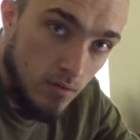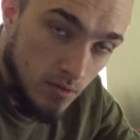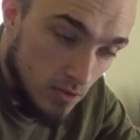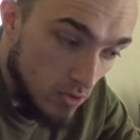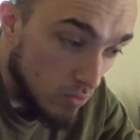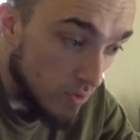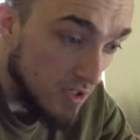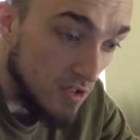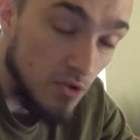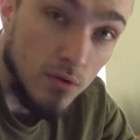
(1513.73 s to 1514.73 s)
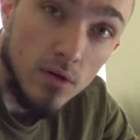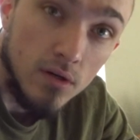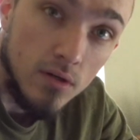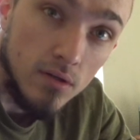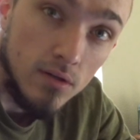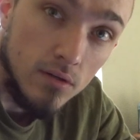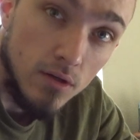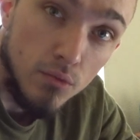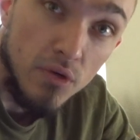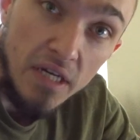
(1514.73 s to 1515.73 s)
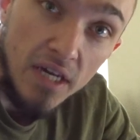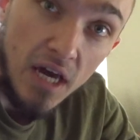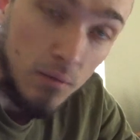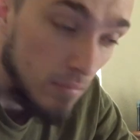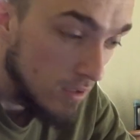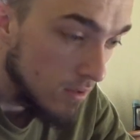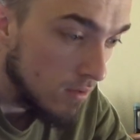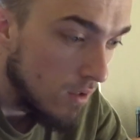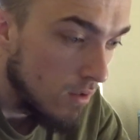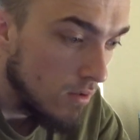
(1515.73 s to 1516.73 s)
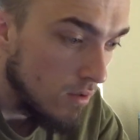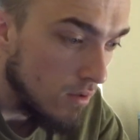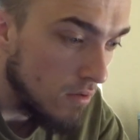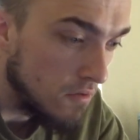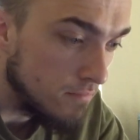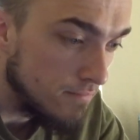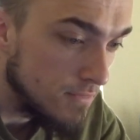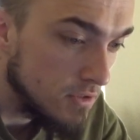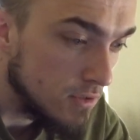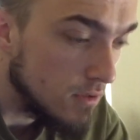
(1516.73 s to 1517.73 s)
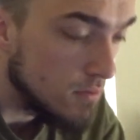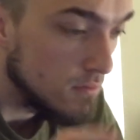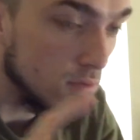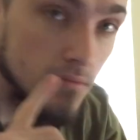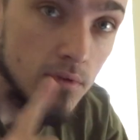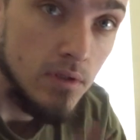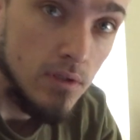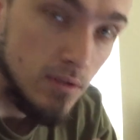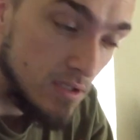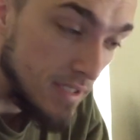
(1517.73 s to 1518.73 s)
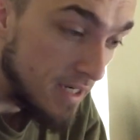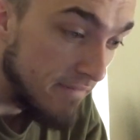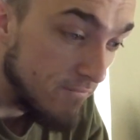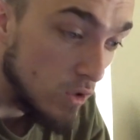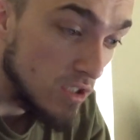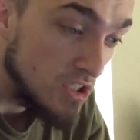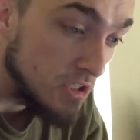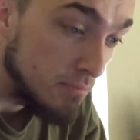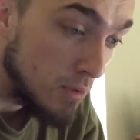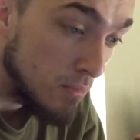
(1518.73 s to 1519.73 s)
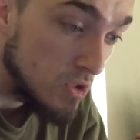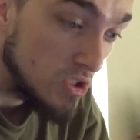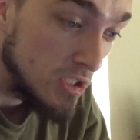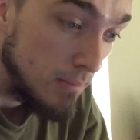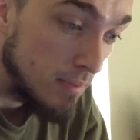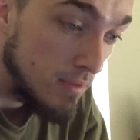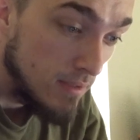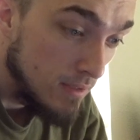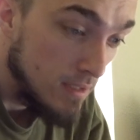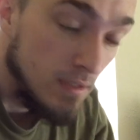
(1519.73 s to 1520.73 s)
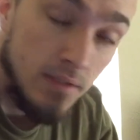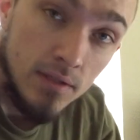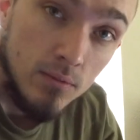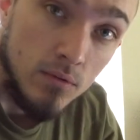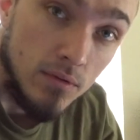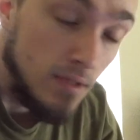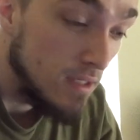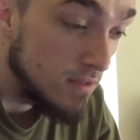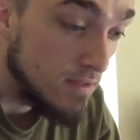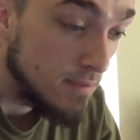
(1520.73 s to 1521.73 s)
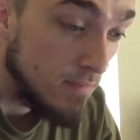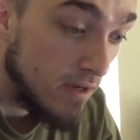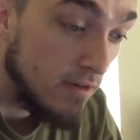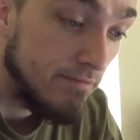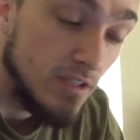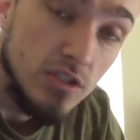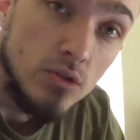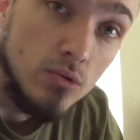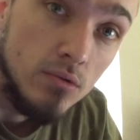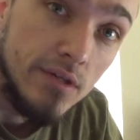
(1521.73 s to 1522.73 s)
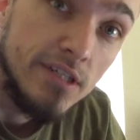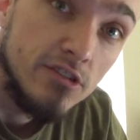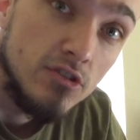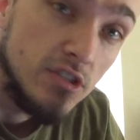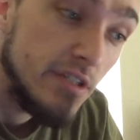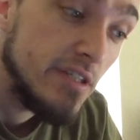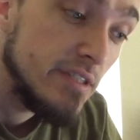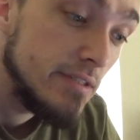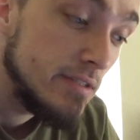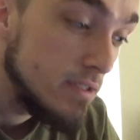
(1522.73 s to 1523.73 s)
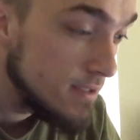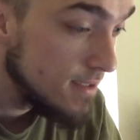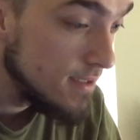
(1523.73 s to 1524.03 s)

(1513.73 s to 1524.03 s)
So we're gonna do a recap. So sign up for a gym membership or getting some kind of physical exercise.